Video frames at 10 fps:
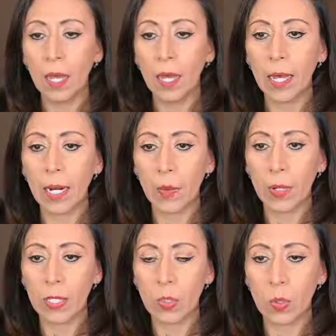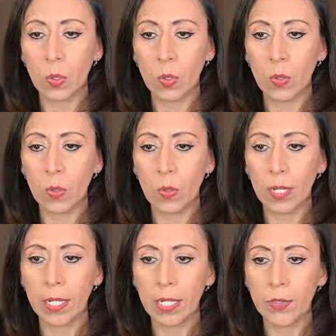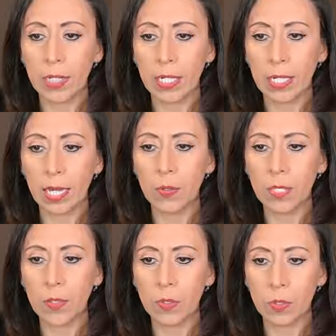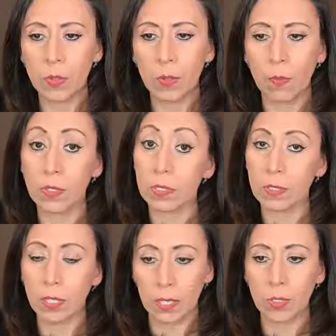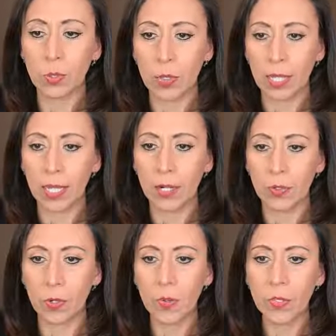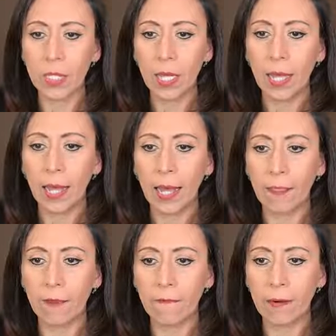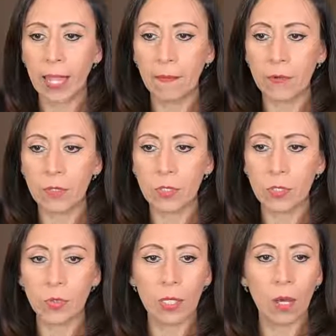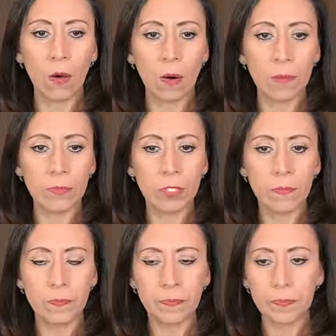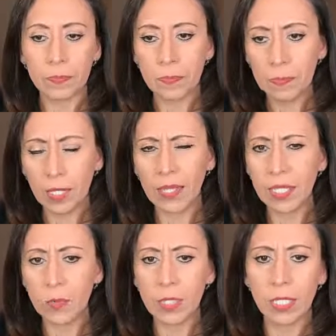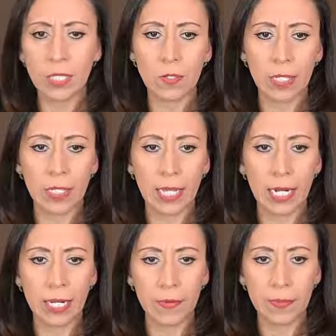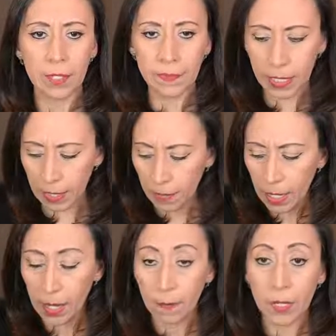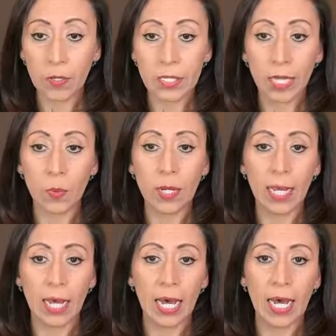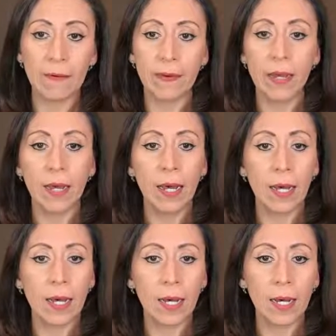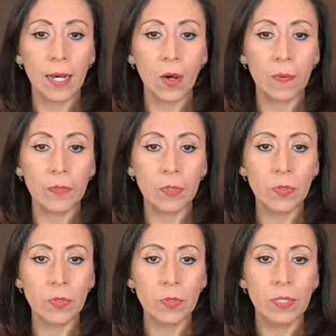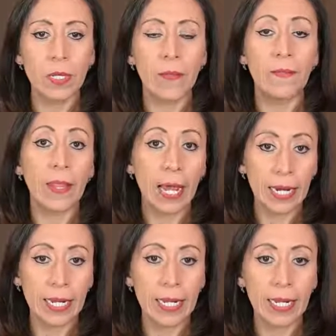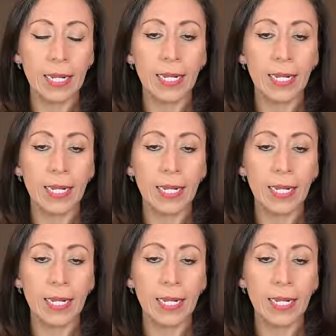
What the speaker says: And I want to go, and actually I want to go to the months, to the rows, and the flavors to the columns. This one is going to take a little bit of time because I will have up to 90